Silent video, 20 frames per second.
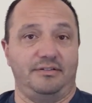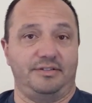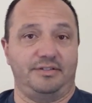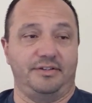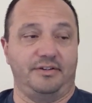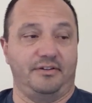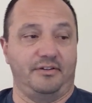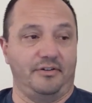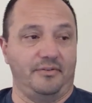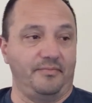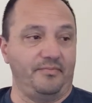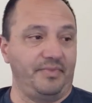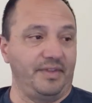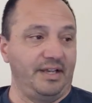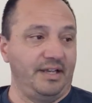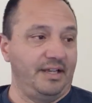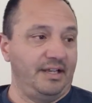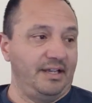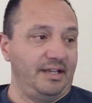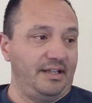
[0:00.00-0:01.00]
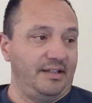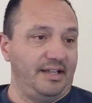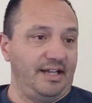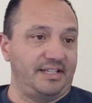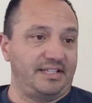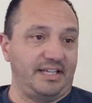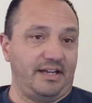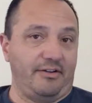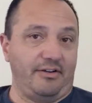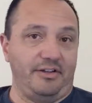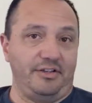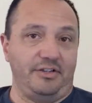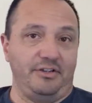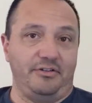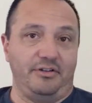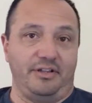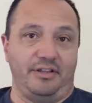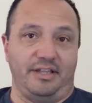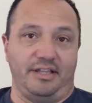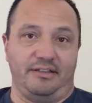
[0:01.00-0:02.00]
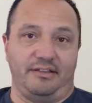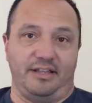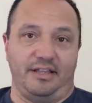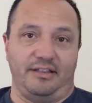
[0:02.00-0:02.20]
So that's how I do it.